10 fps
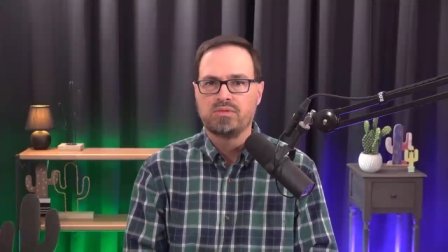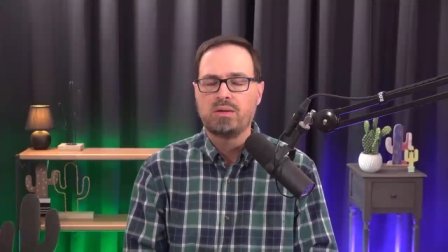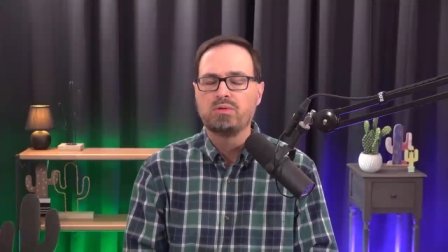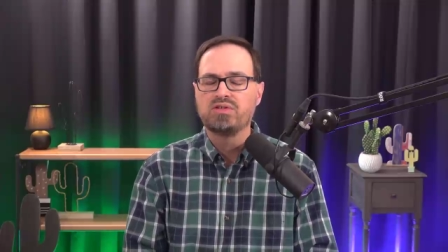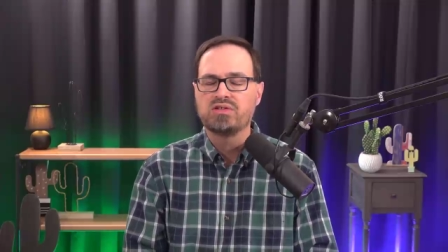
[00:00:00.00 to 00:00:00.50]

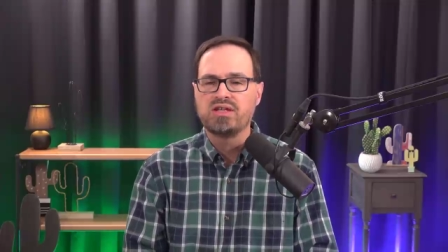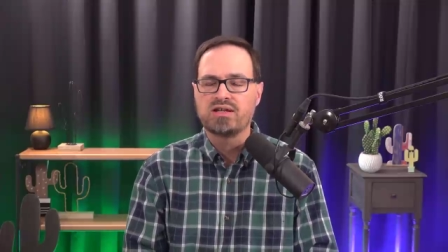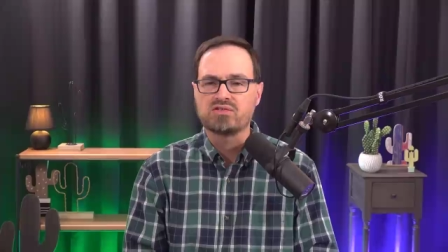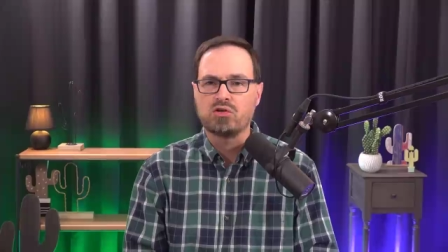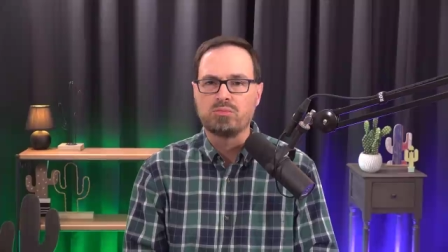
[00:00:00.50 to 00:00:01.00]
Now, moving to the
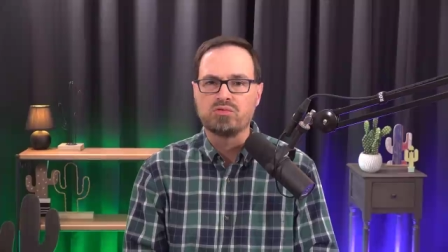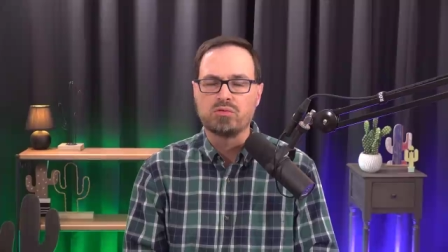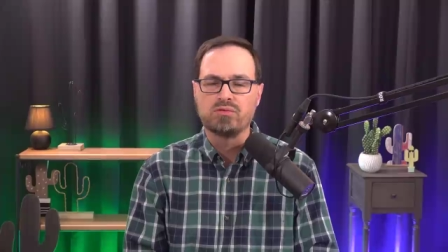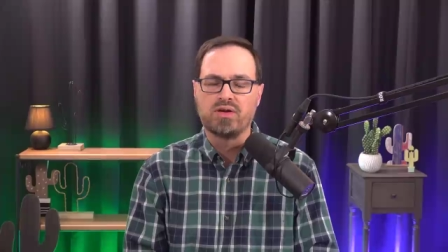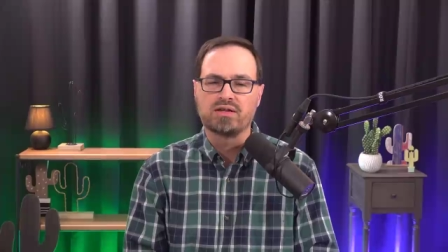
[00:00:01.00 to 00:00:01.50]

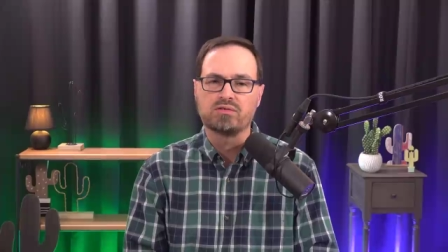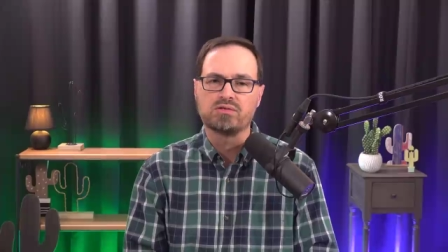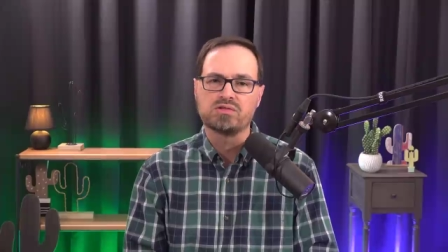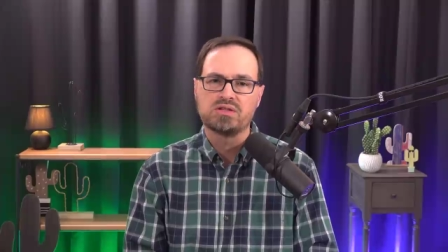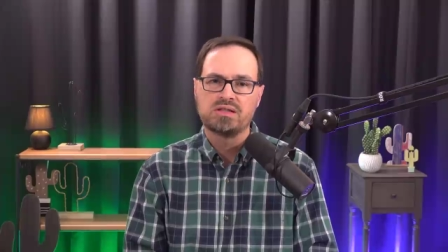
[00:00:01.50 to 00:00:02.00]
exculpatory
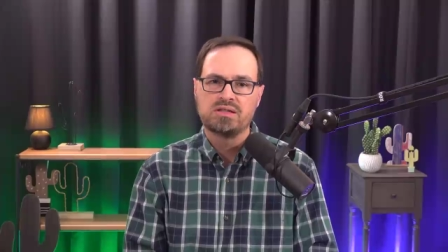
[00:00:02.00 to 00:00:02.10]
factors.